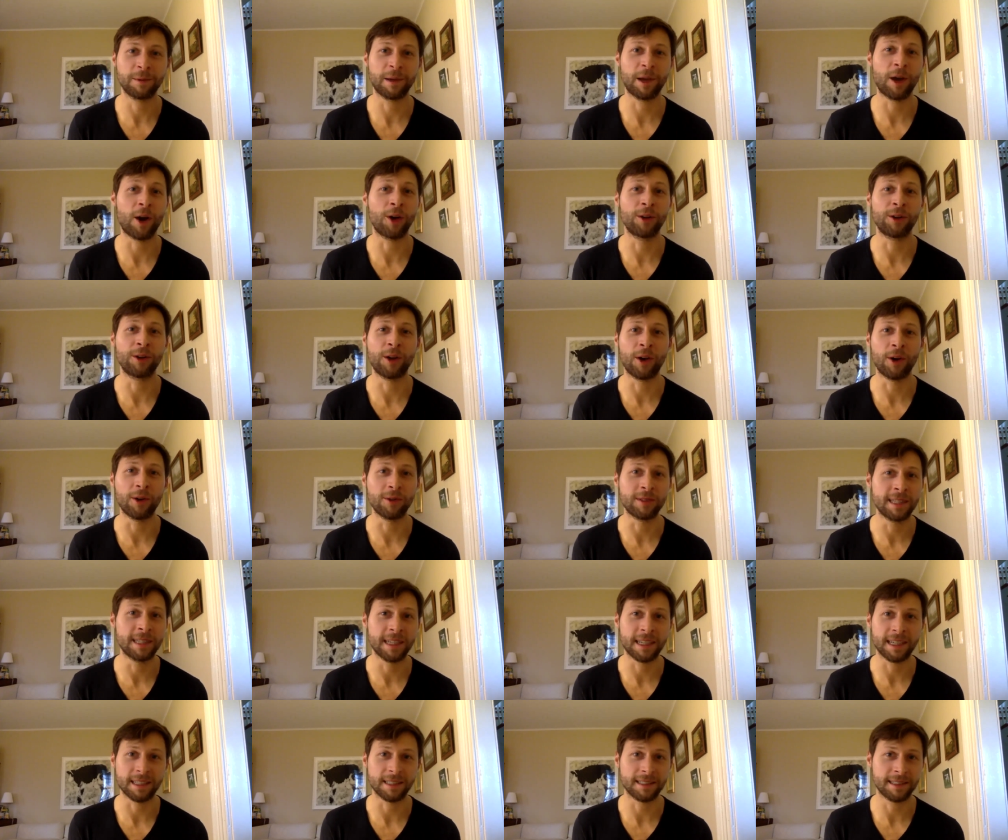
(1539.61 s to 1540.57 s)
we all know
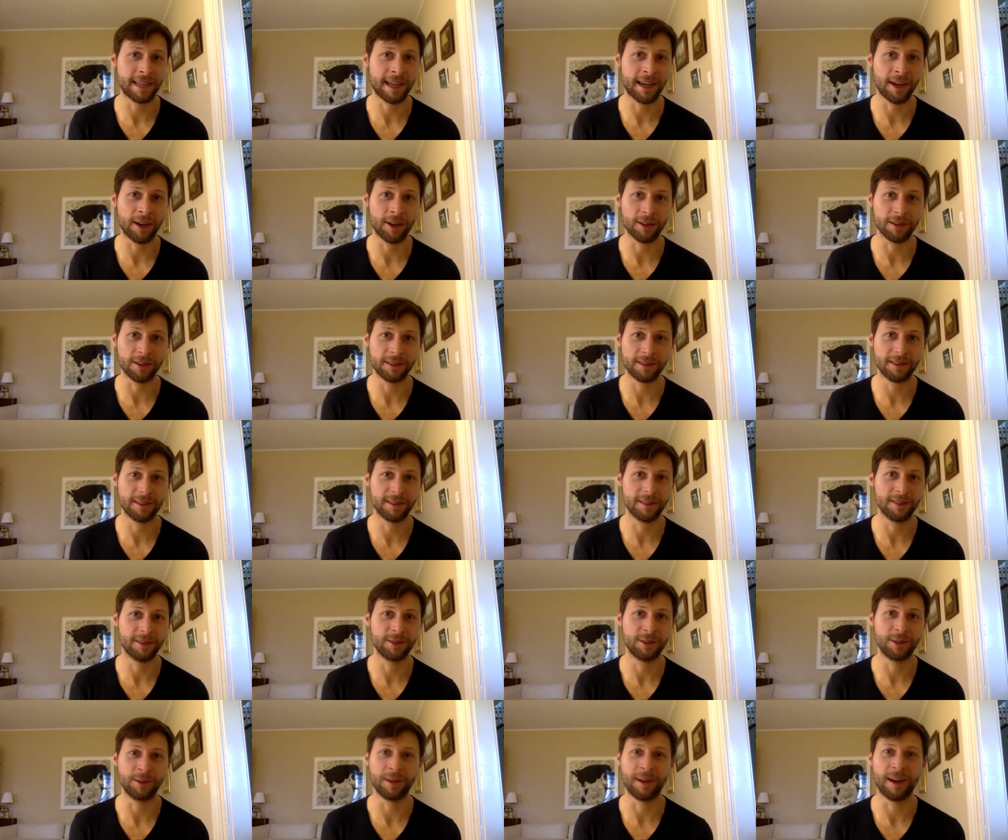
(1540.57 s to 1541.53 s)
ticket sales
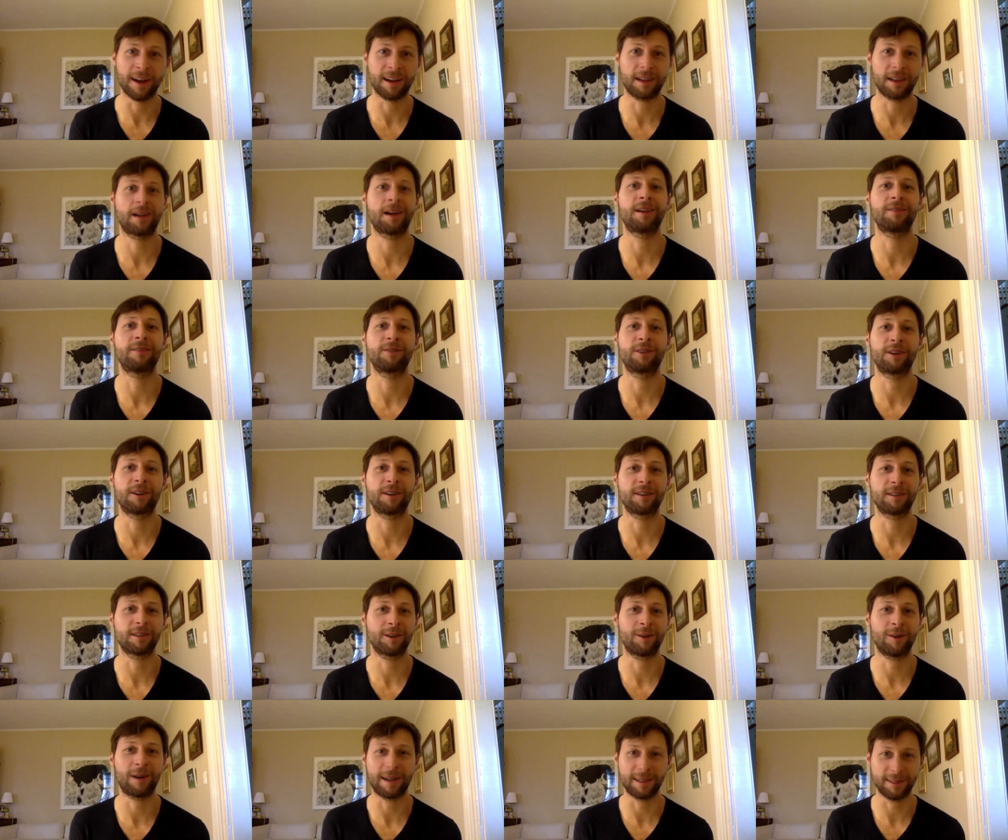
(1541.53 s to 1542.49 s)
do not
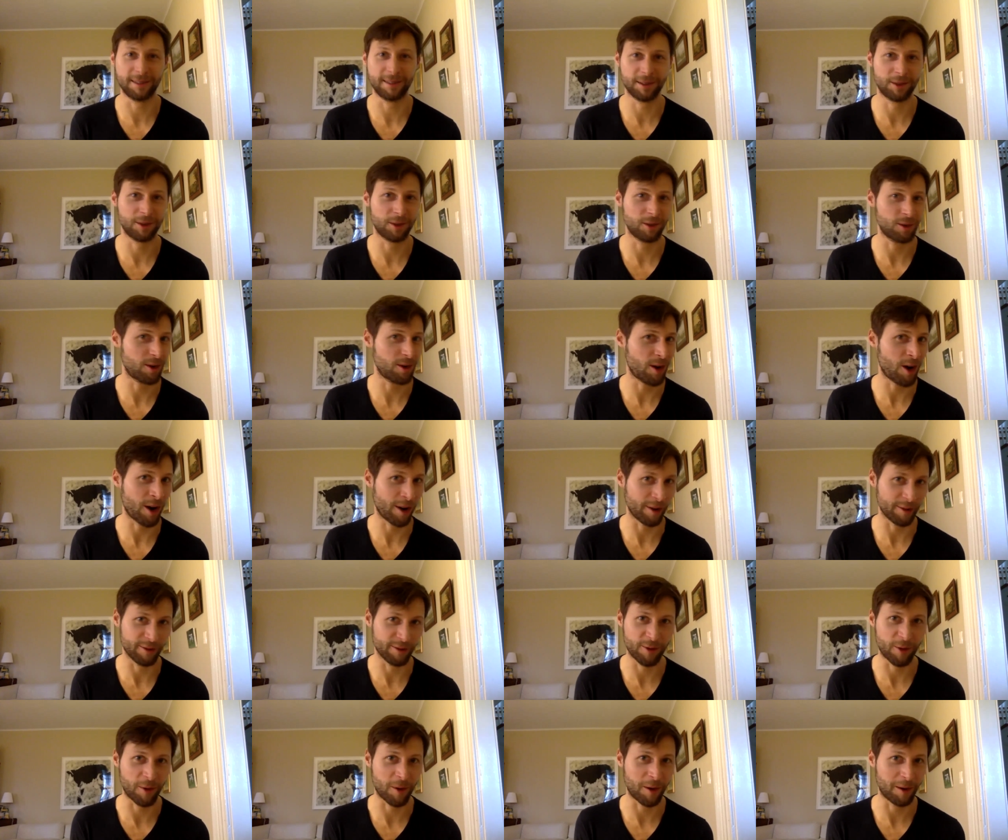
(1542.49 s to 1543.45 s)
cover classical
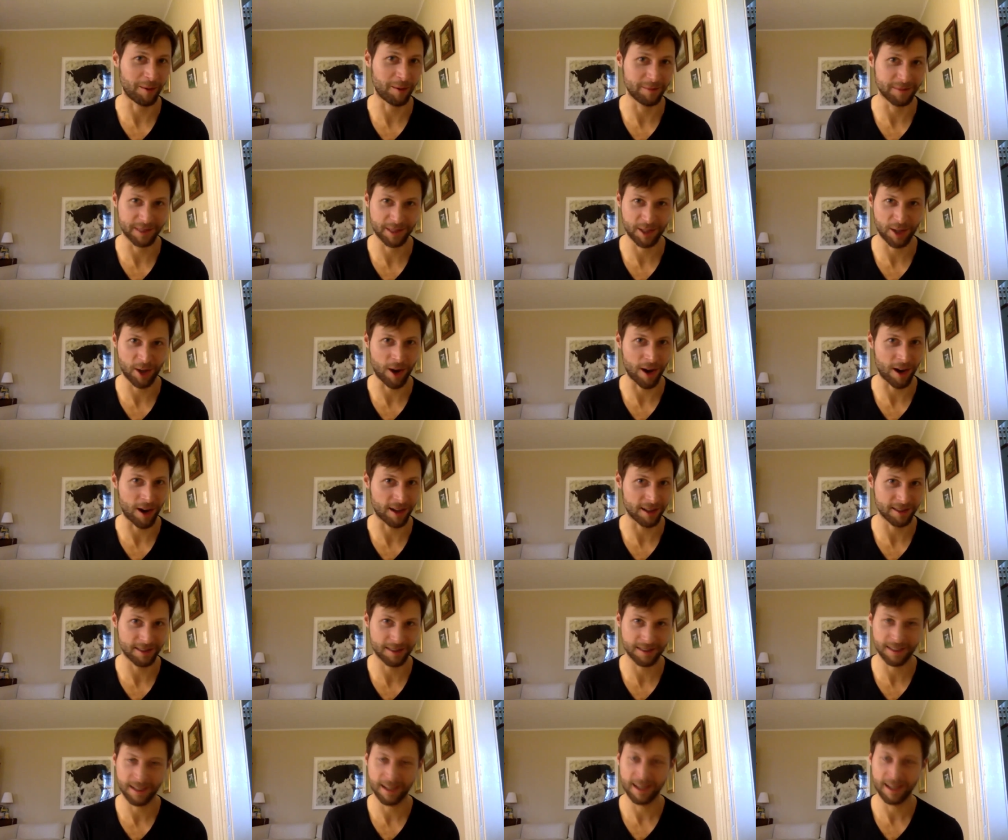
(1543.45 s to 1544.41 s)
art forms costs mm-hmm